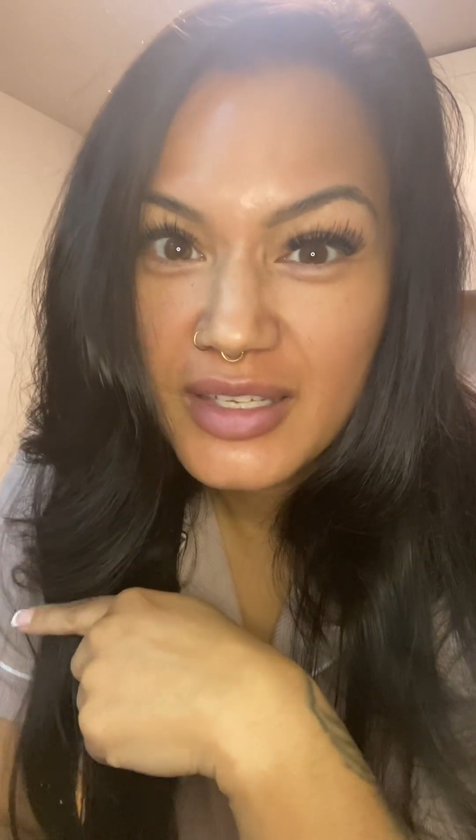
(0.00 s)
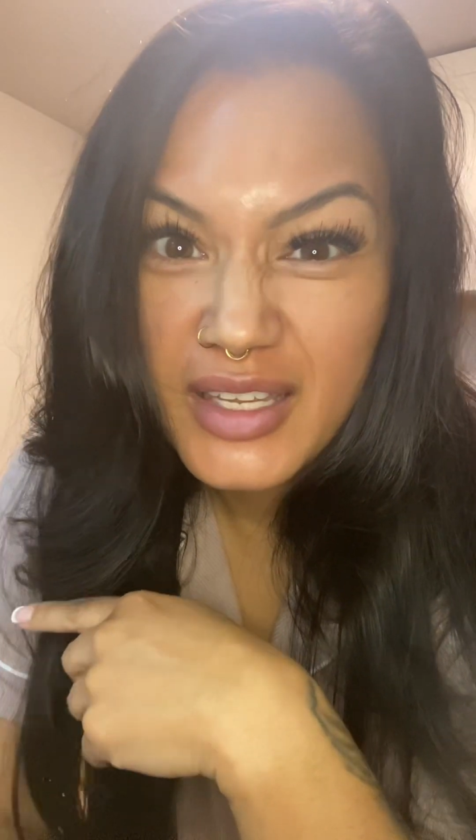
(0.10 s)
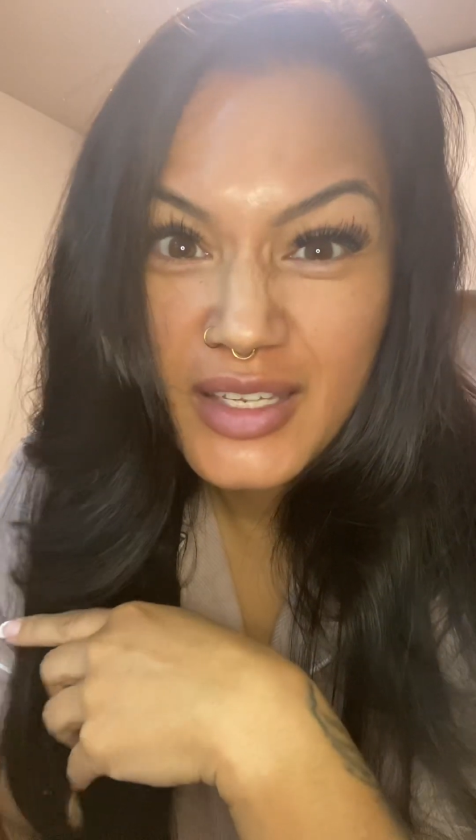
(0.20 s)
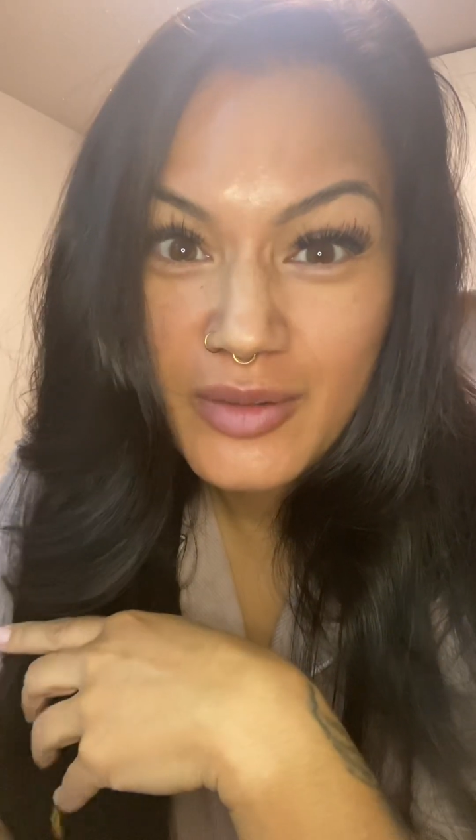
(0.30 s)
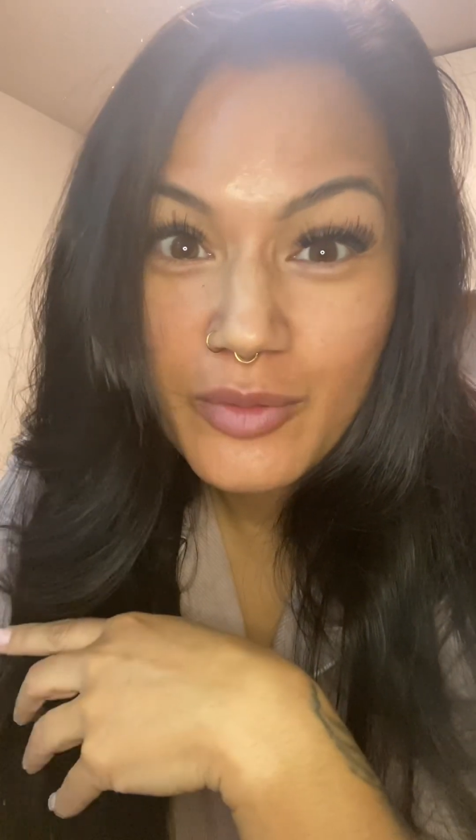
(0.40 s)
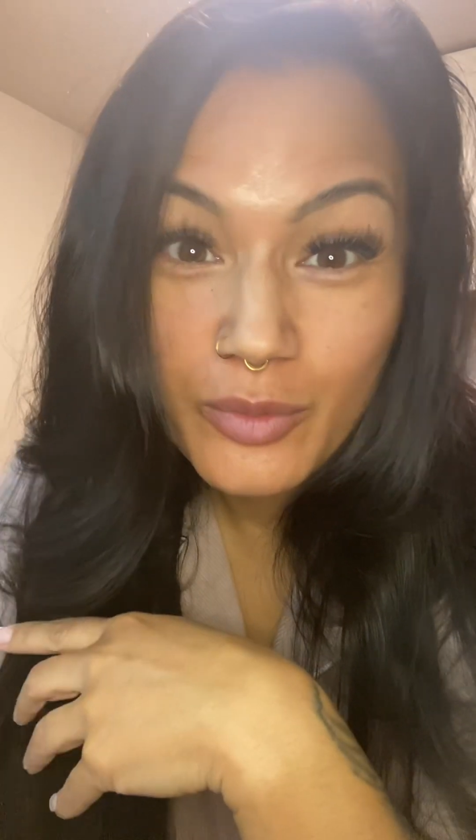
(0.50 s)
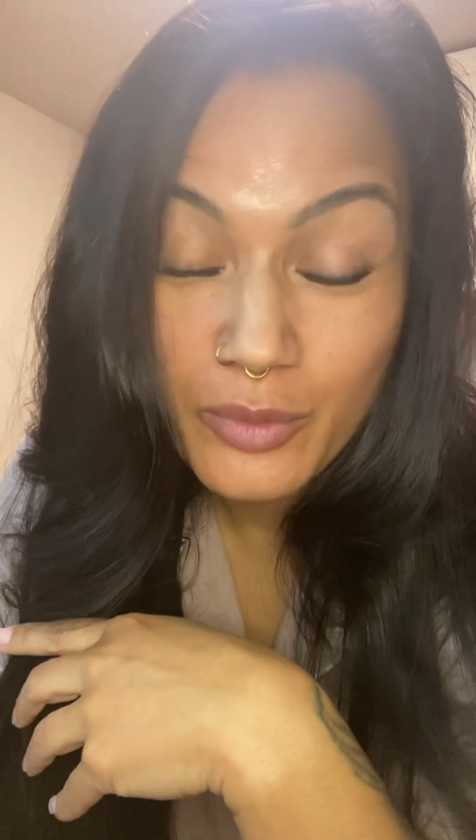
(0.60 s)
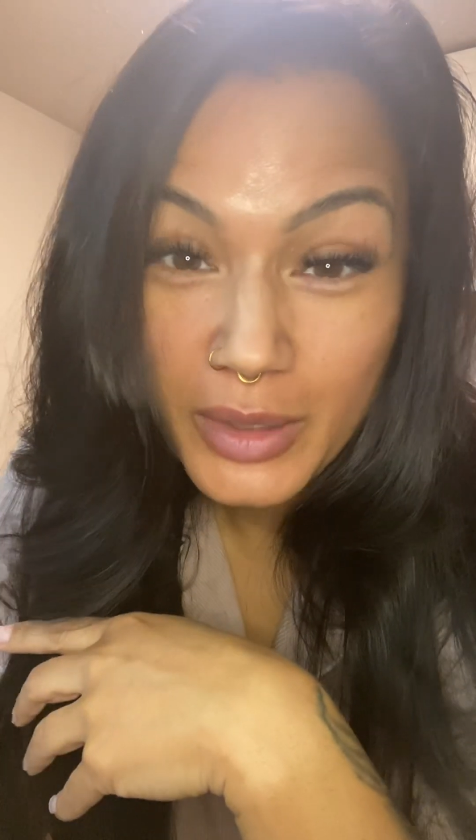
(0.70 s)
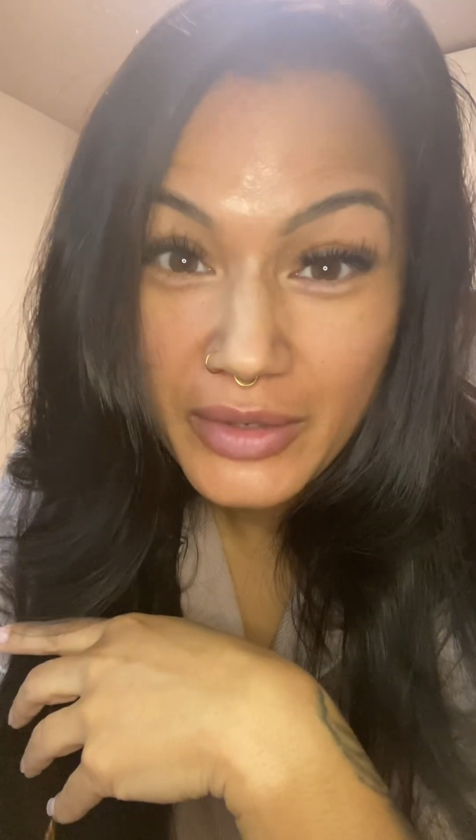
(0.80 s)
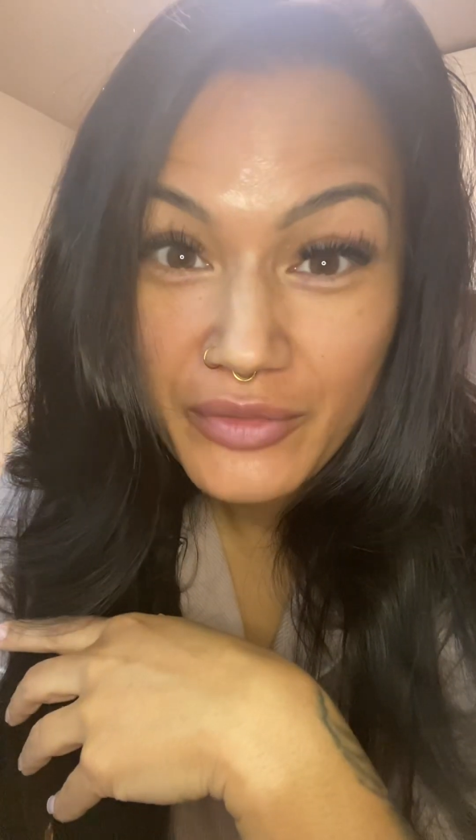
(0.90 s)
like
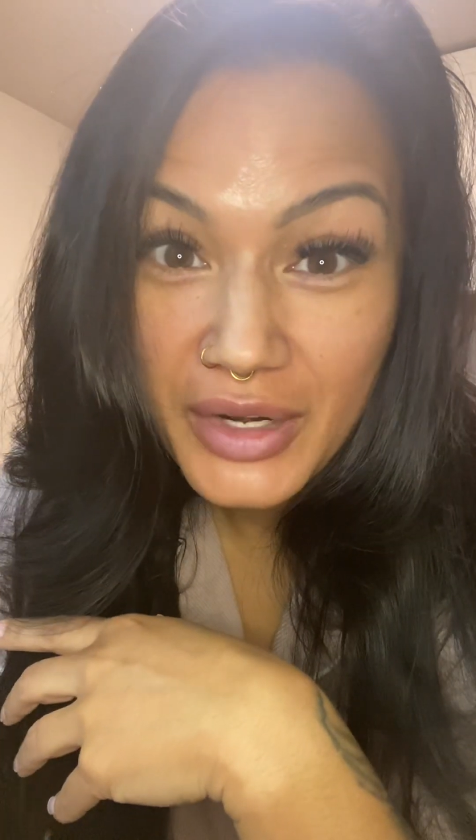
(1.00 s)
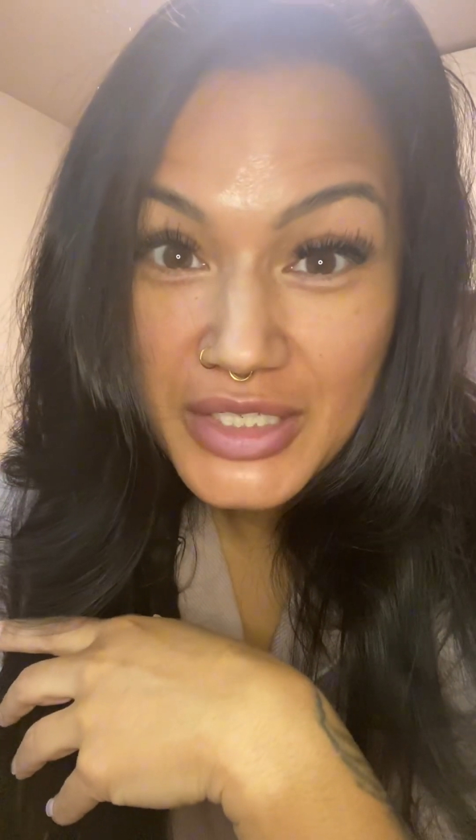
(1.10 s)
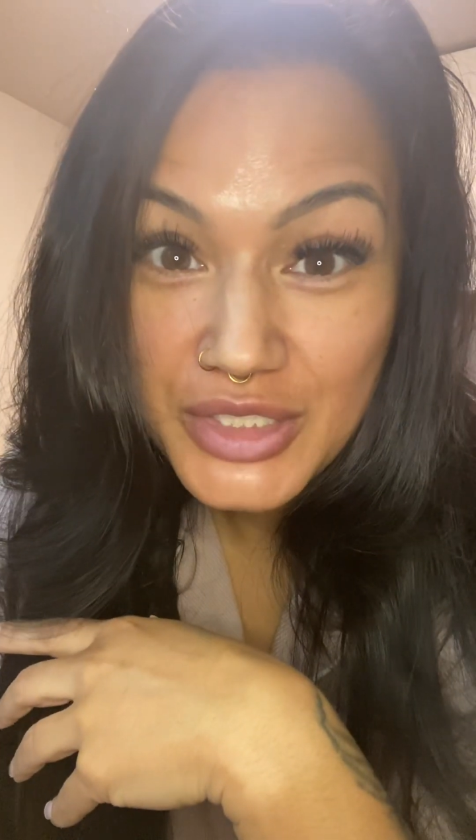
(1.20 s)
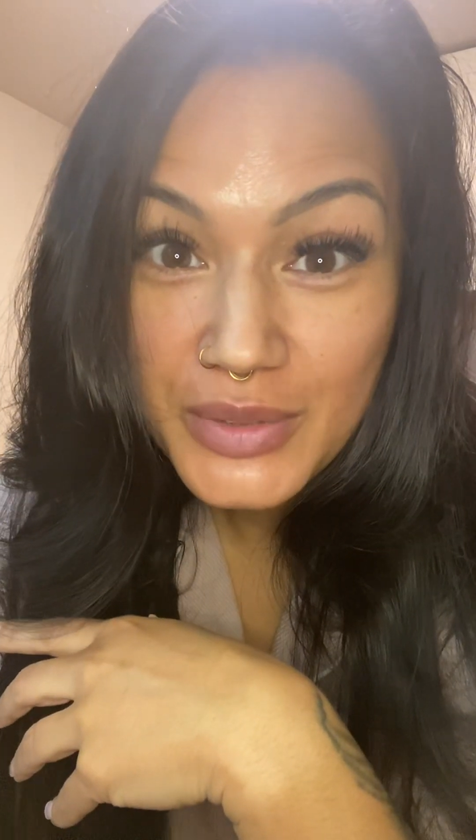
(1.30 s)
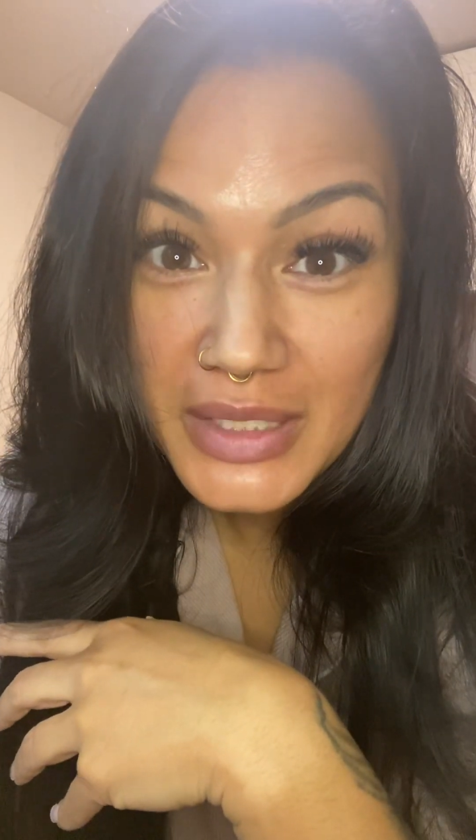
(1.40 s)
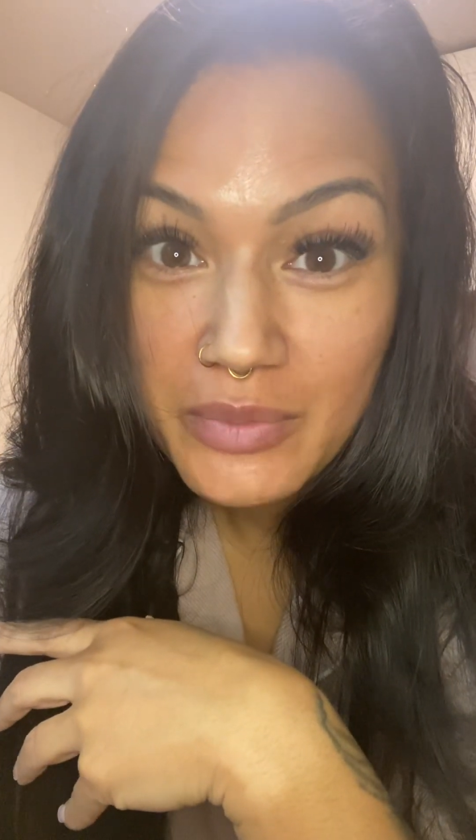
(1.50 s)
whenever I do eat